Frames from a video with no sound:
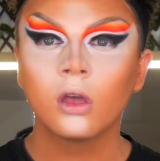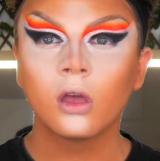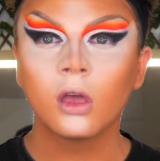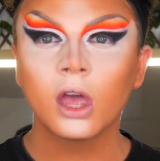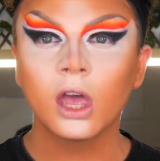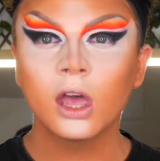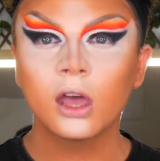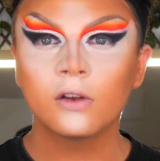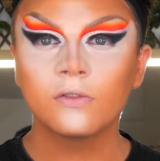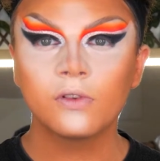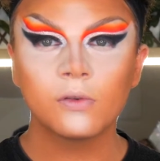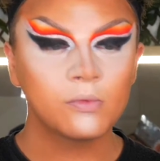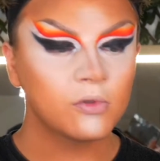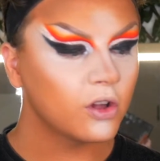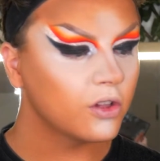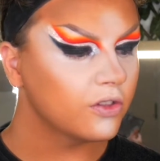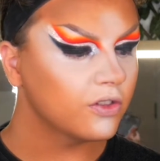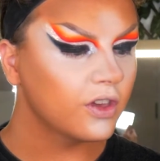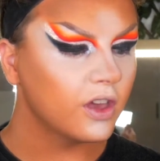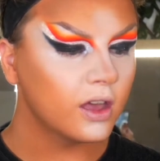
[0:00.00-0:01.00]
And for
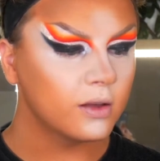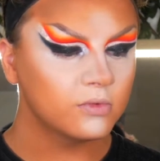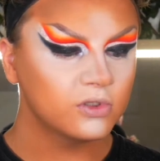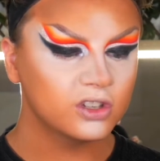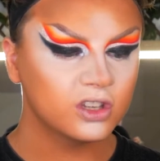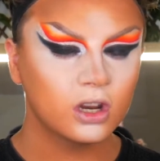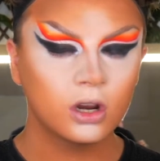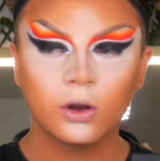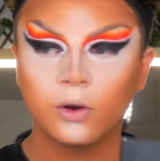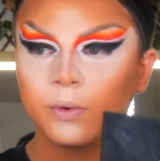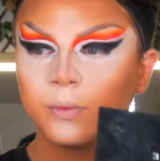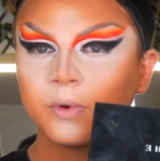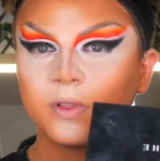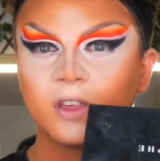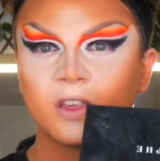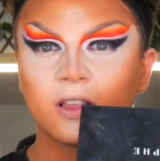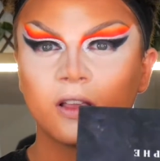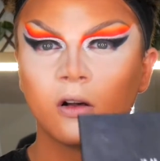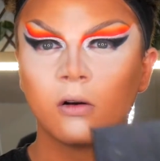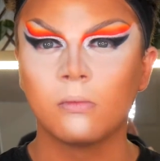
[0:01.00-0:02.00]
bronzer, I'm just gonna go in with
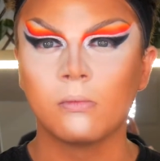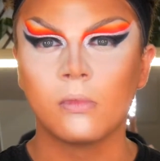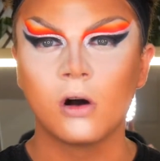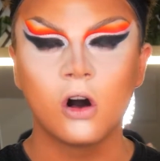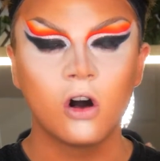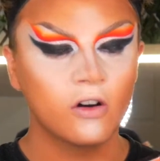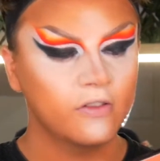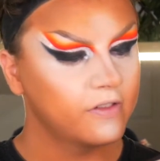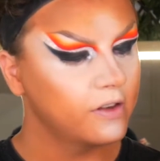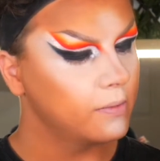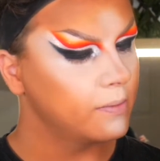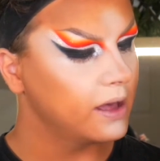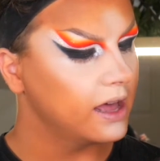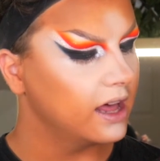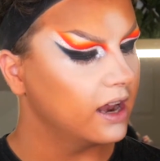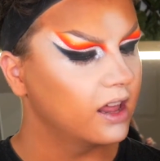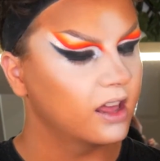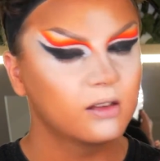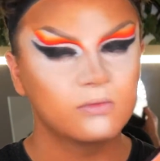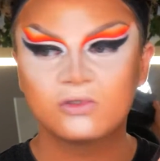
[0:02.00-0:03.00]
this little Morphe
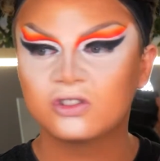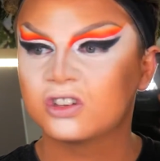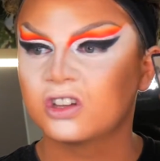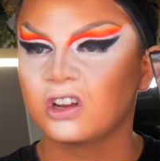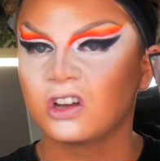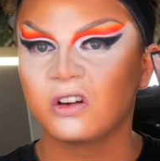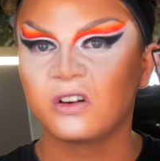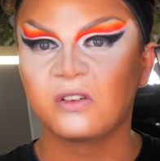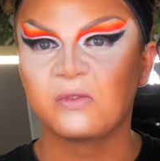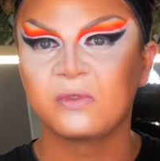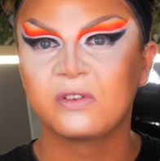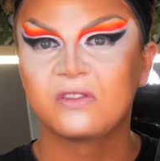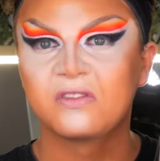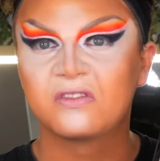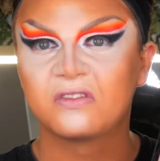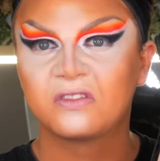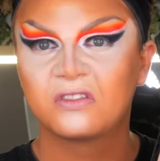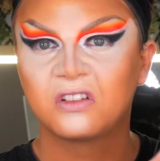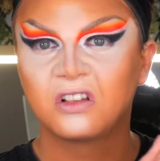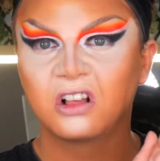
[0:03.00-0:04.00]
palette. I'm just gonna go in with
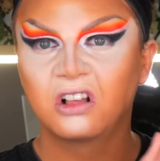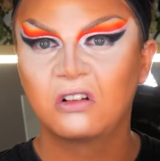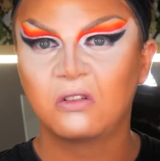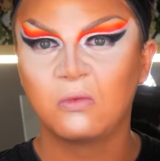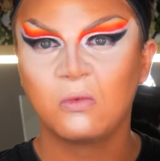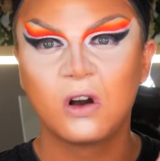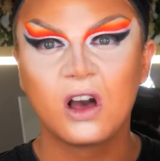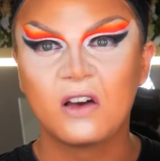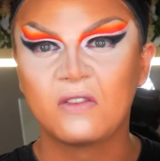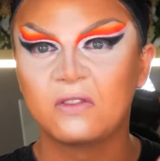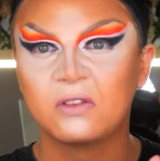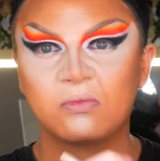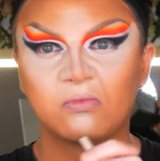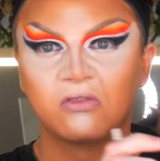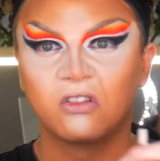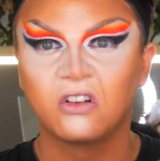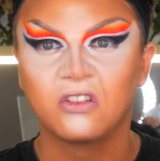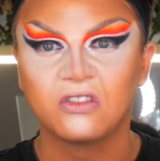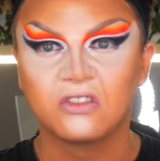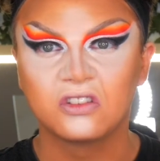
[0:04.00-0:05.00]
whatever
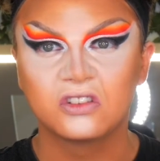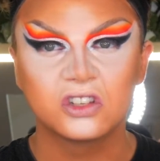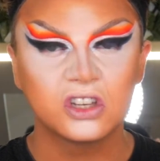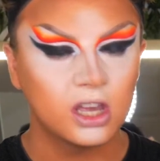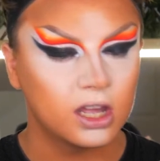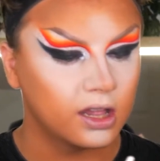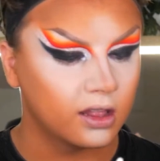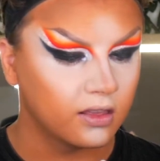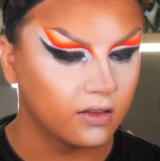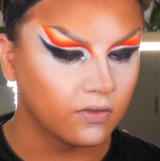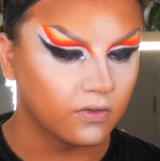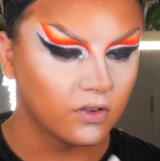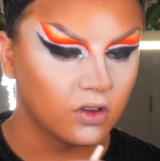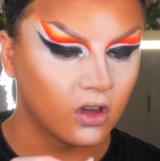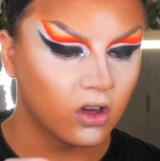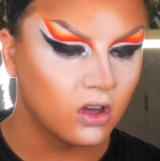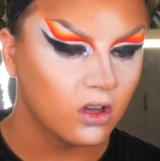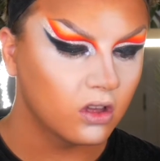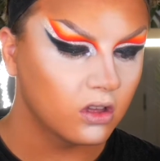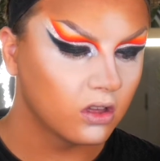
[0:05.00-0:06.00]
bronzer shades I've
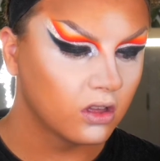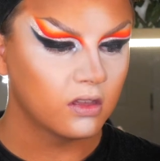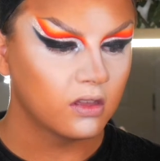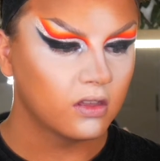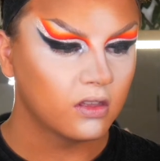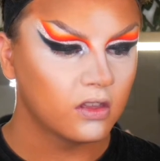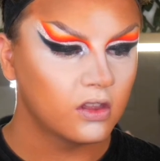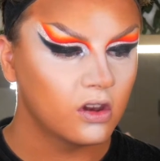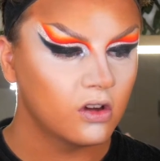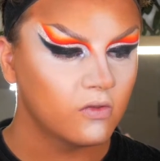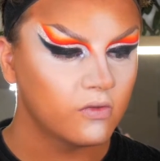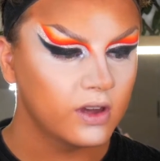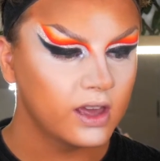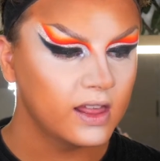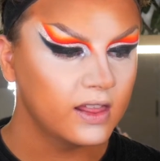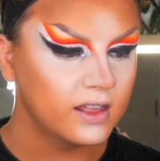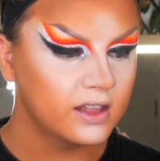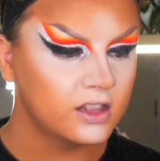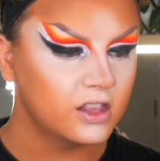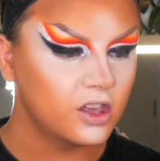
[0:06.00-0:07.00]
got. They're not
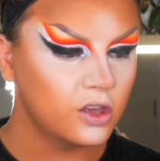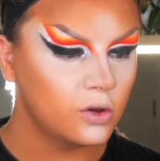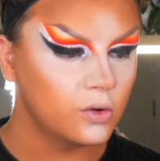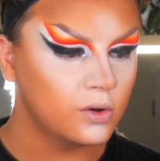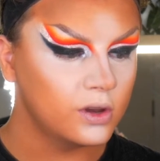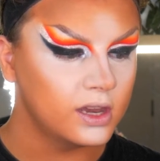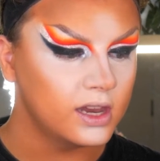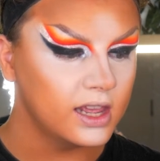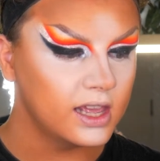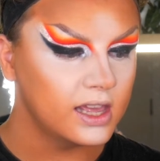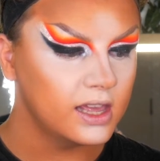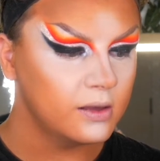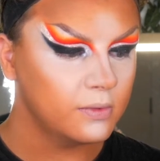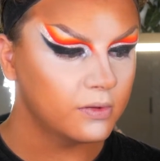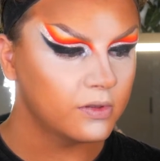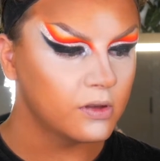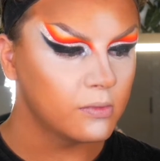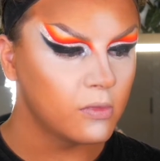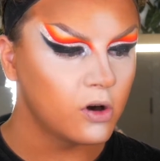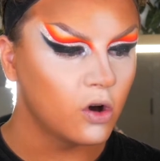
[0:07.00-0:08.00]
really too deep,
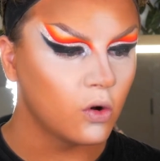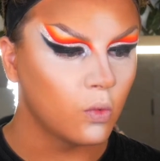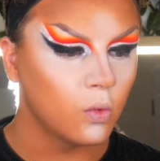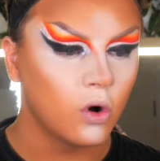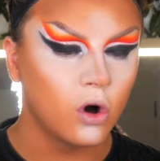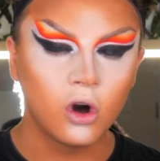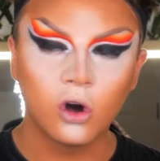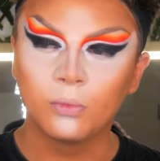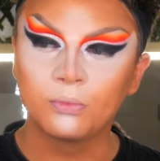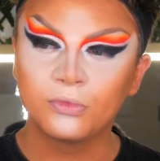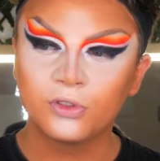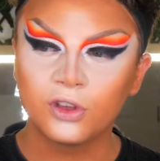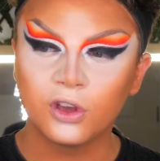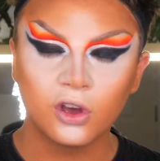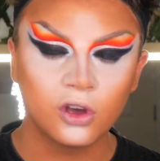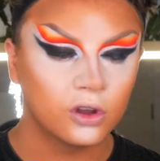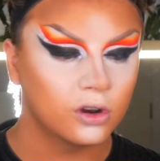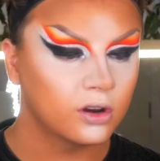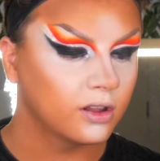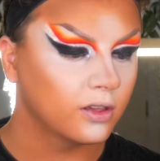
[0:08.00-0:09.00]
they're more warm
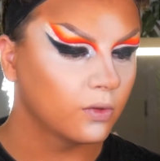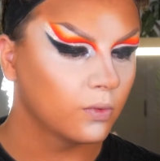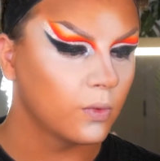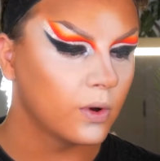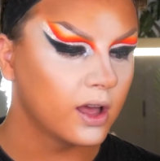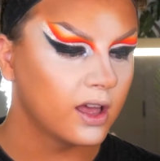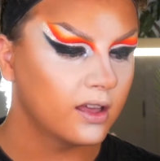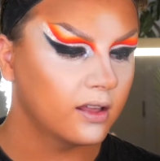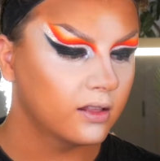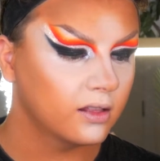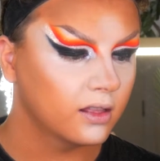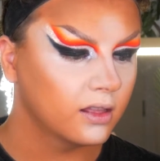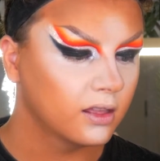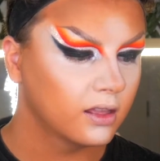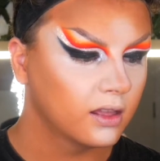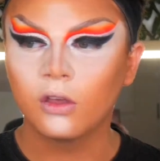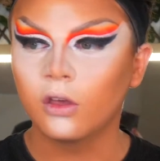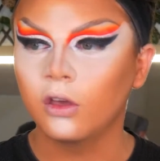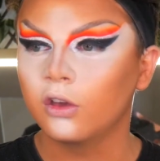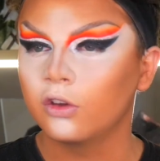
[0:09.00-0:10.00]
toned as well.
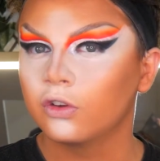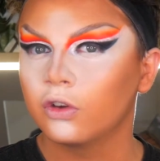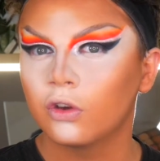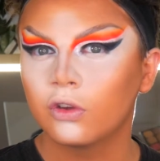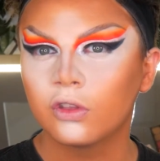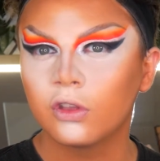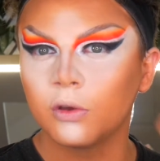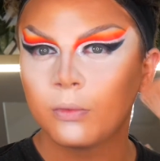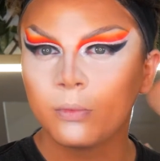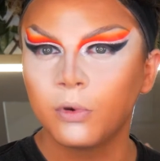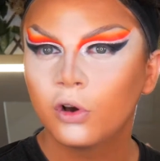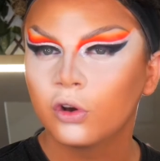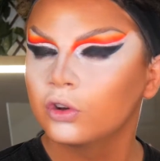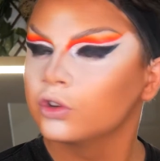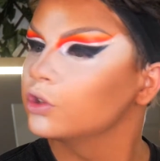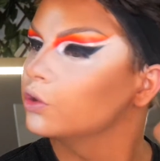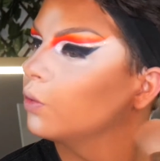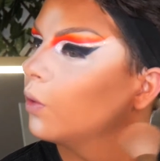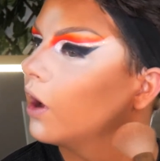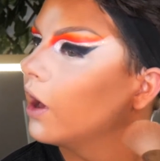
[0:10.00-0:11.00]
It's just to
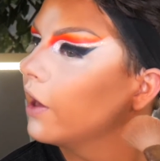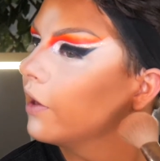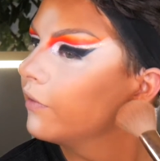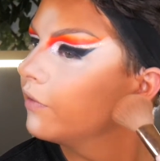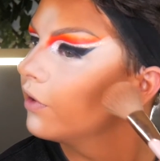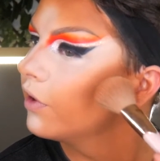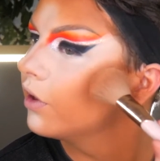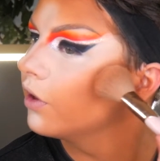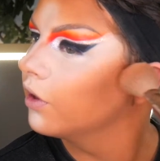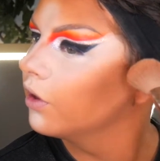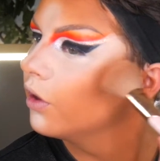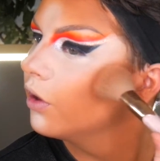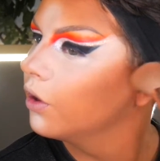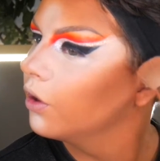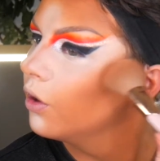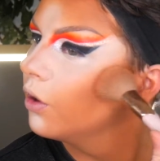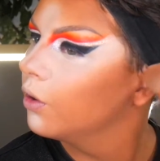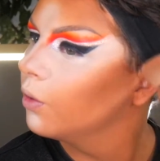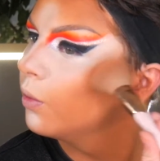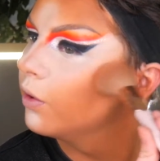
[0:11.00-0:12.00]
push whatever
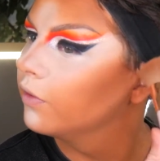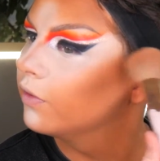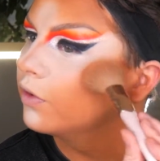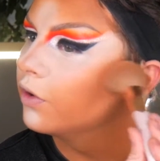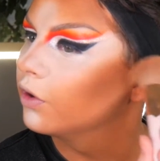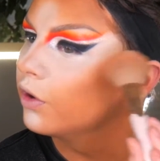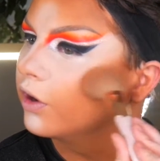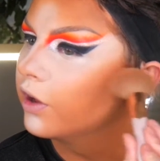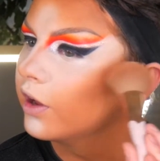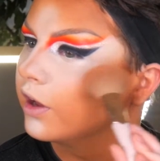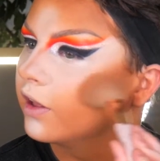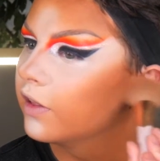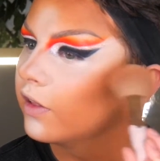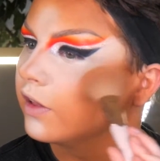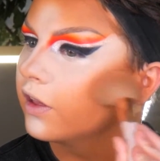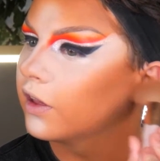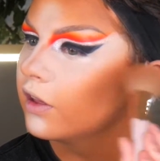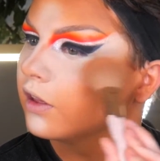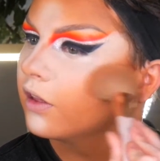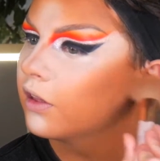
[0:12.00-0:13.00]
we've done
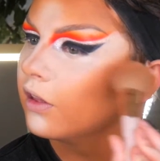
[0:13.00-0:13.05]
earlier,